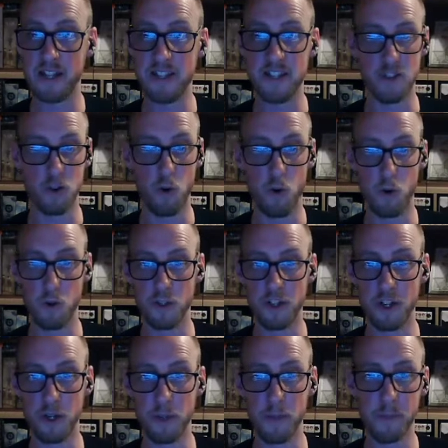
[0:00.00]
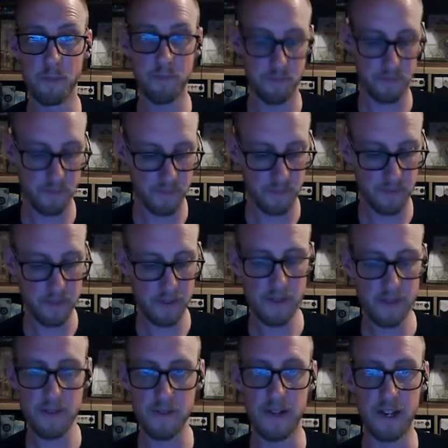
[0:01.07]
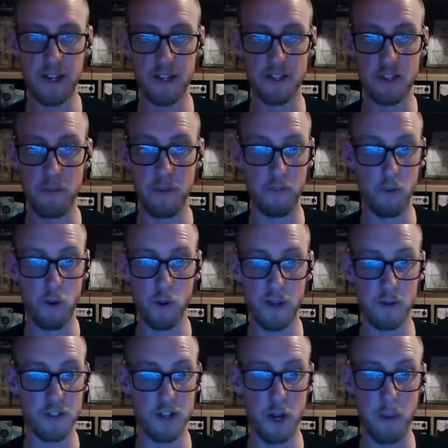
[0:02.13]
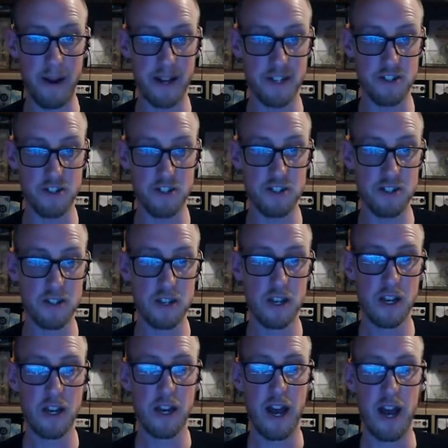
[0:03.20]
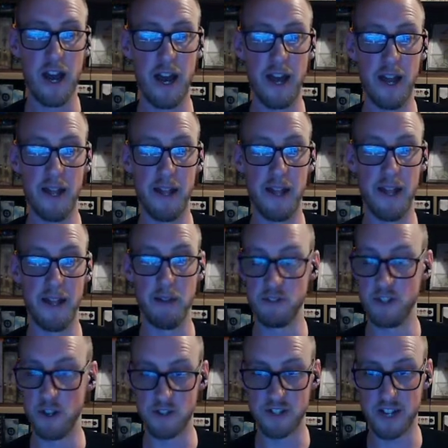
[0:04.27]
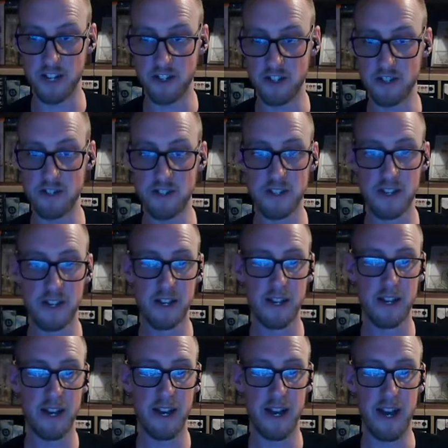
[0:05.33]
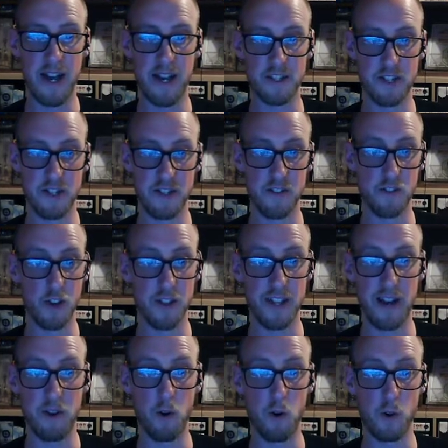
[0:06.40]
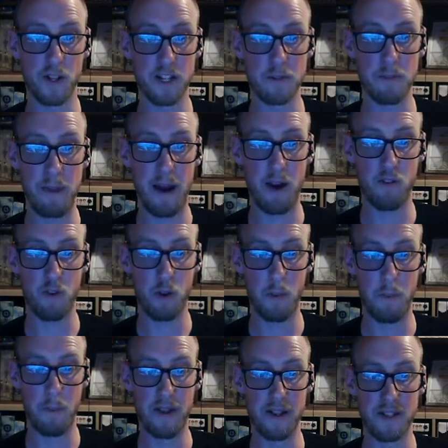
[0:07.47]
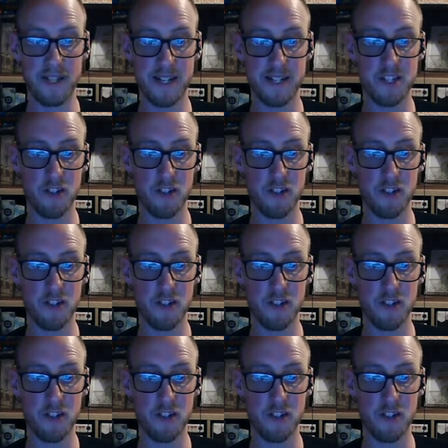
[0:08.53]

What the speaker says: This is all new. So before there was no passengers and there was no stations. So you've got now all these powerful abilities.